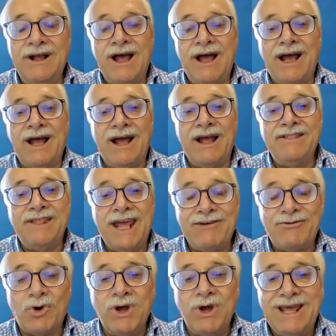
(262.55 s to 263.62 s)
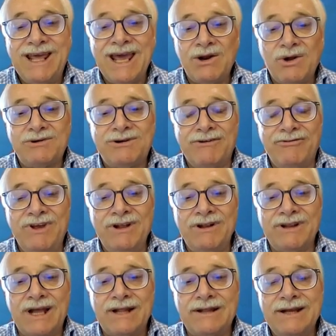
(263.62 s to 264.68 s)
uh, and therefore he cannot reveal
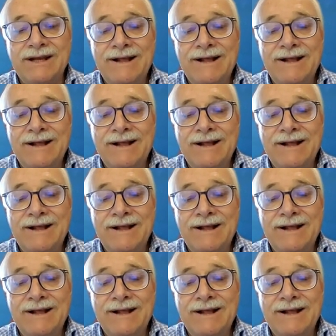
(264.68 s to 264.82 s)
that,